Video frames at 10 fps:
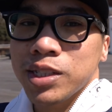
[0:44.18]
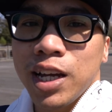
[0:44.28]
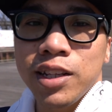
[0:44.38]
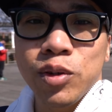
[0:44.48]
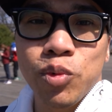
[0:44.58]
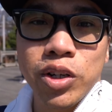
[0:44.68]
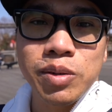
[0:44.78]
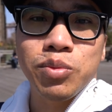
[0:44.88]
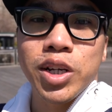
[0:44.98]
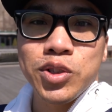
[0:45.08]
beside the
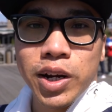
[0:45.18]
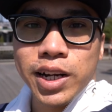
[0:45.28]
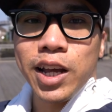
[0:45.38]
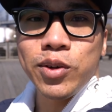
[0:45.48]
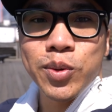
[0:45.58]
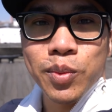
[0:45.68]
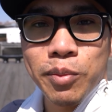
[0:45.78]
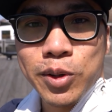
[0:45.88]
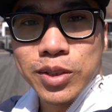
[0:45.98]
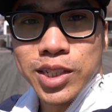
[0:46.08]
Brooklyn Bridge right now.
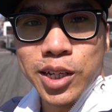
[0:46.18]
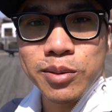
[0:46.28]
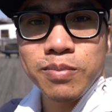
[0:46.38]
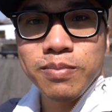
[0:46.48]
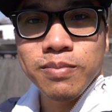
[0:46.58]
Maybe you can see it.